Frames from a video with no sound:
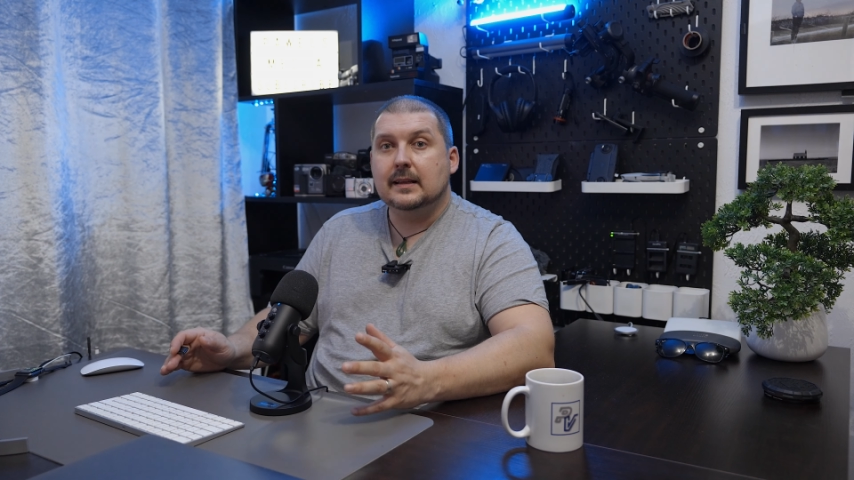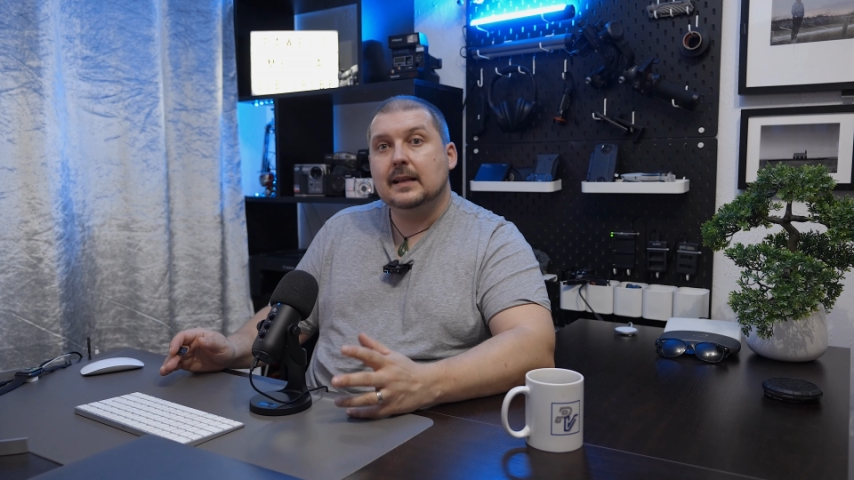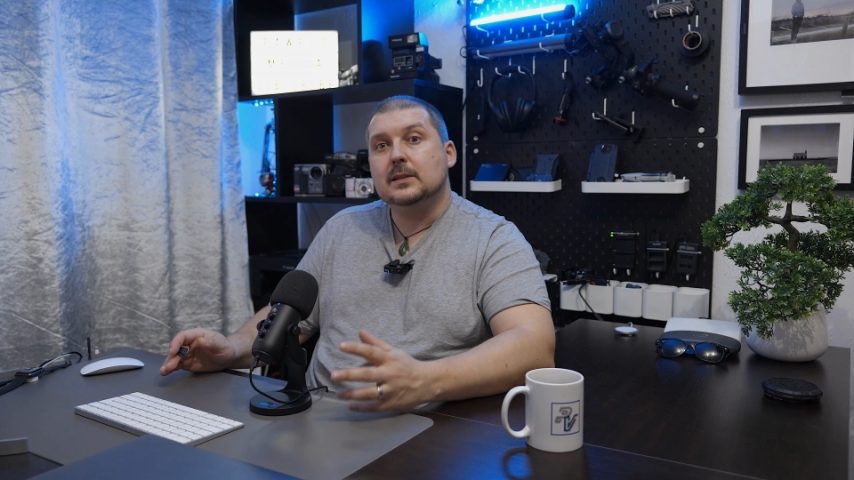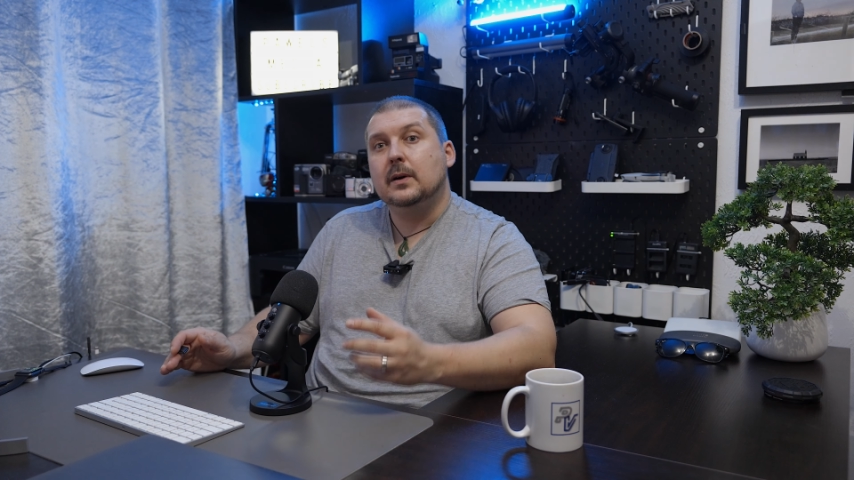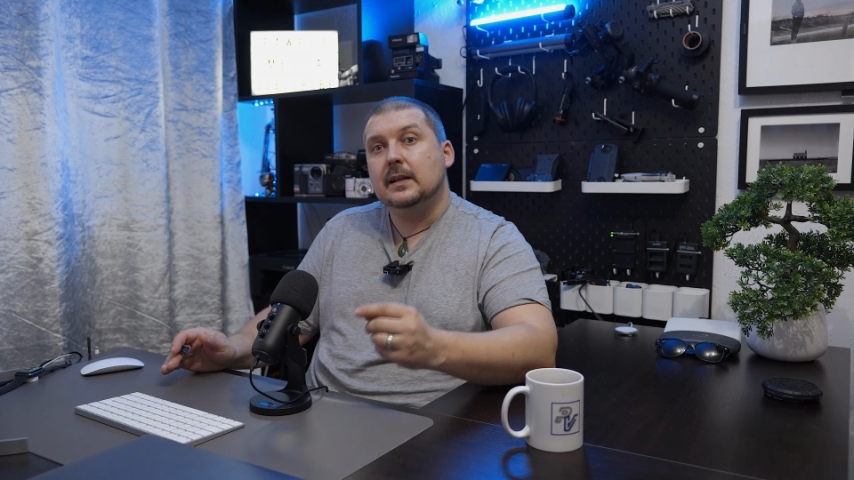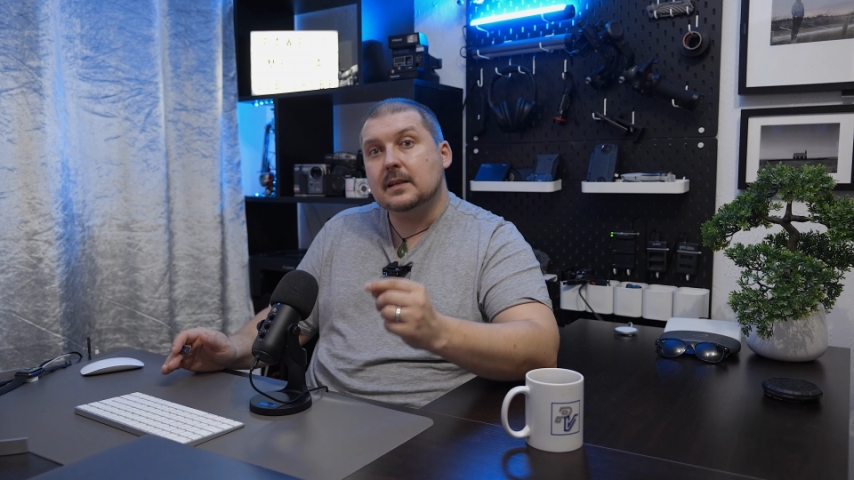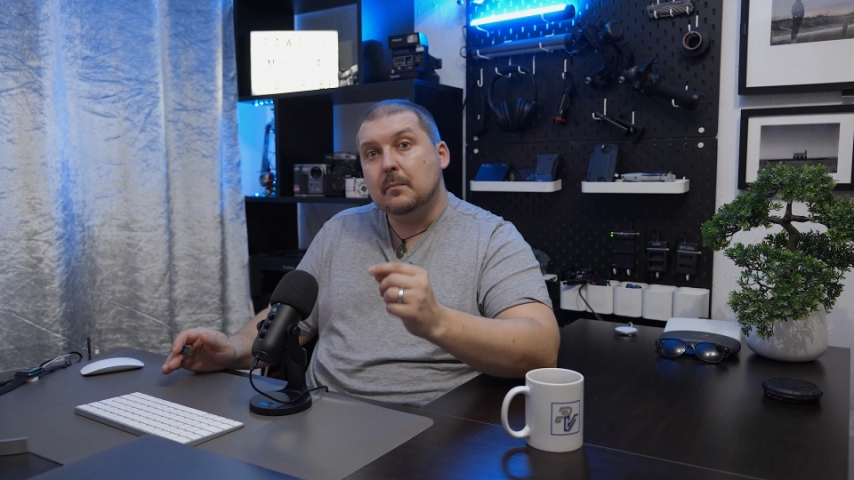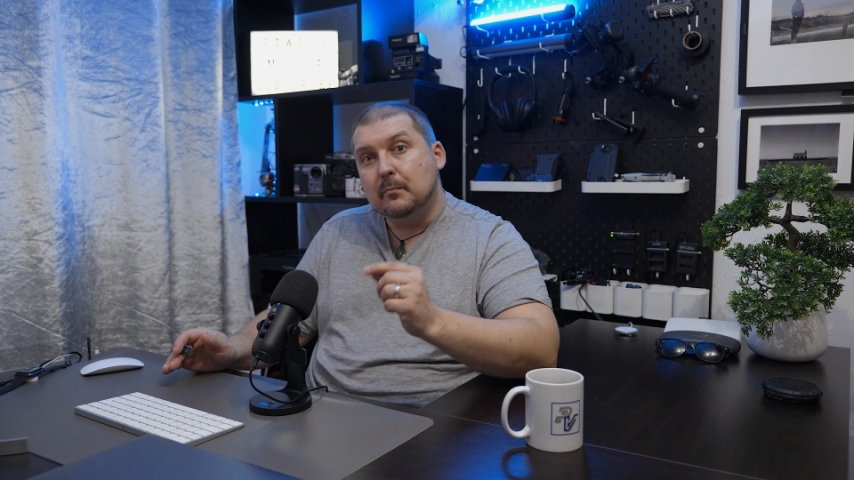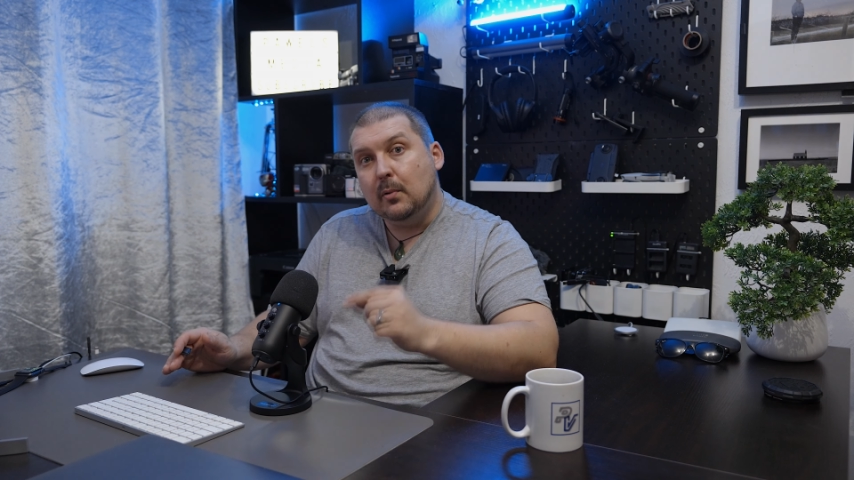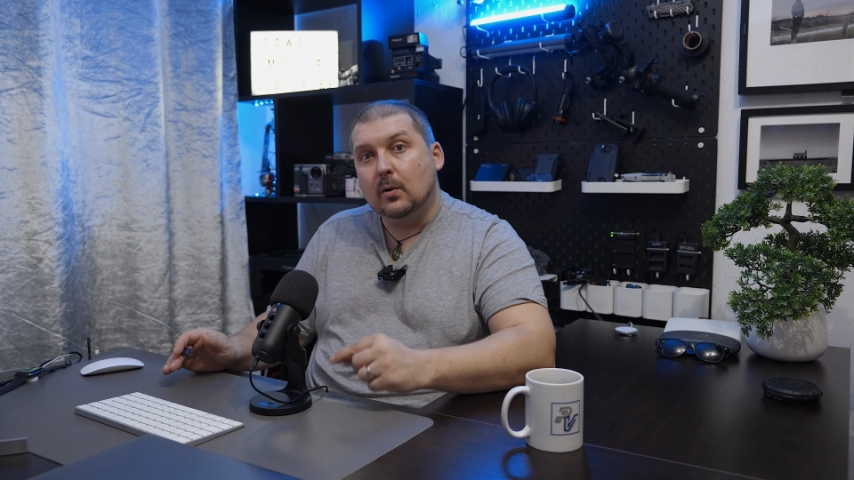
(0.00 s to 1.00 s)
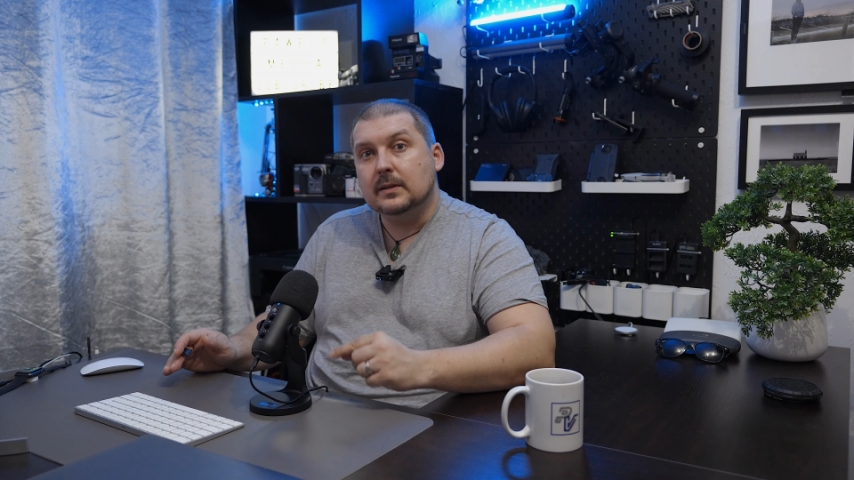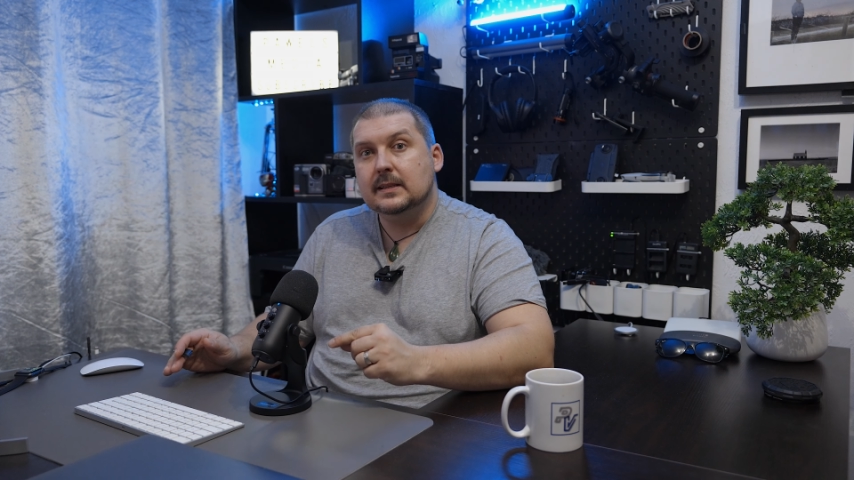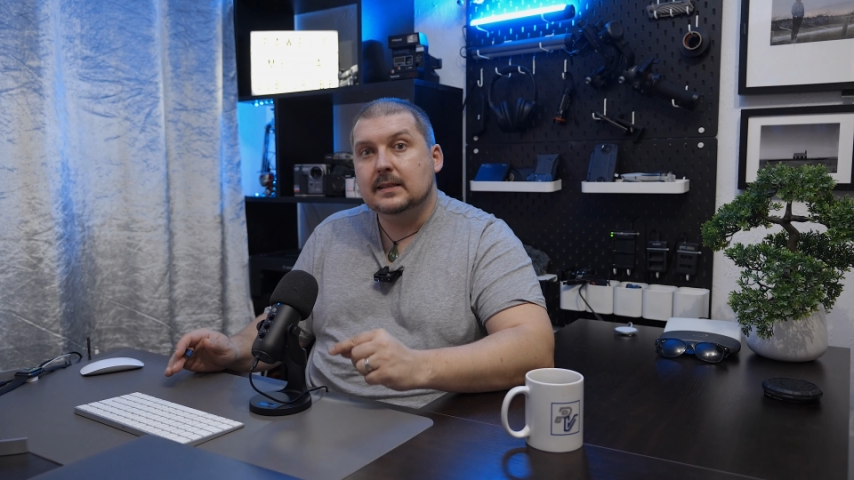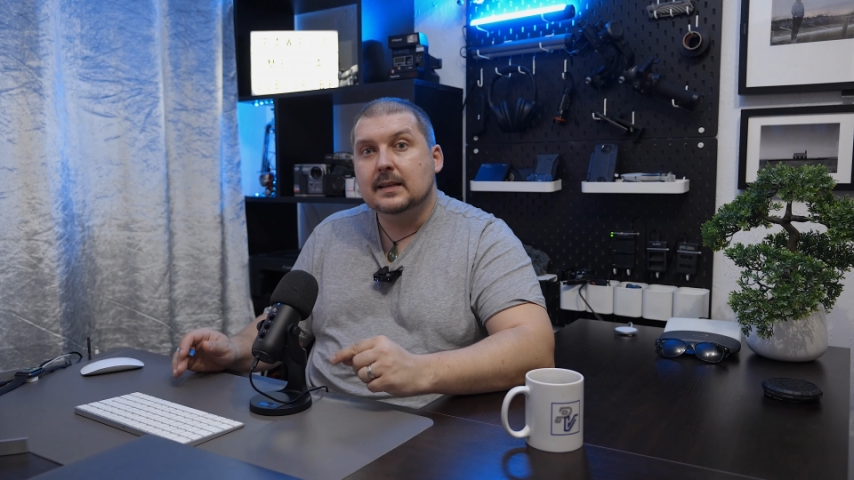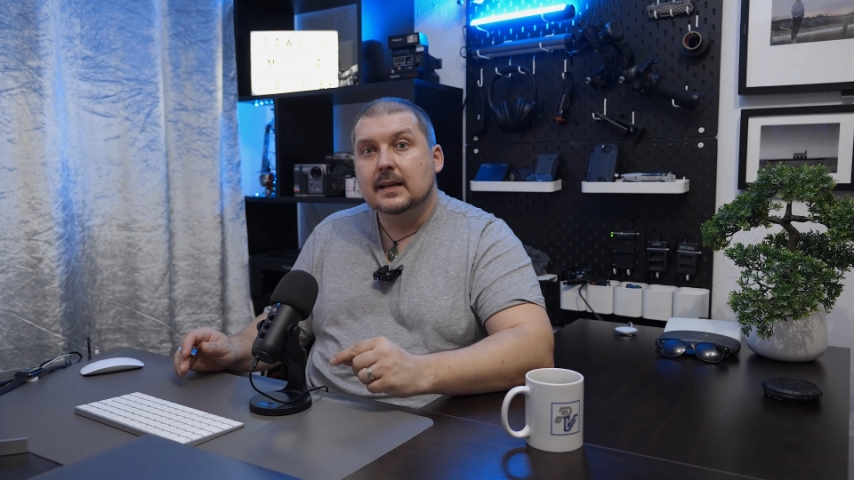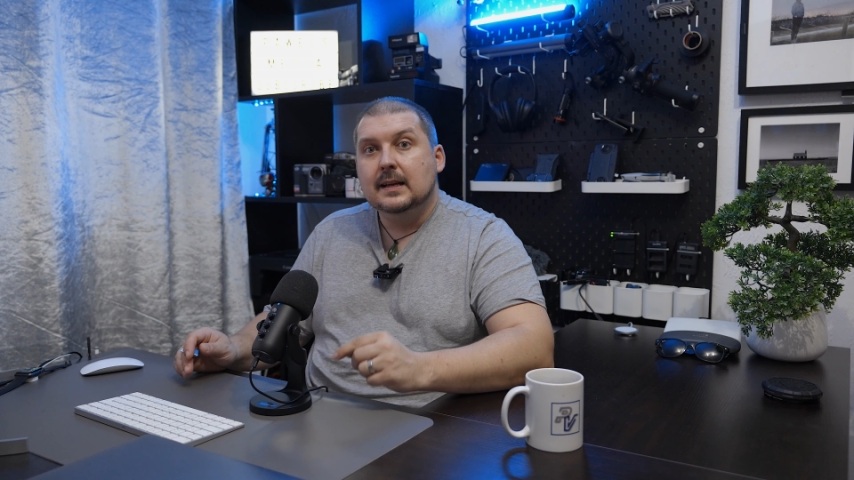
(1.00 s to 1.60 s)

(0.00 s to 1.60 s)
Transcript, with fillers: and that's why it's important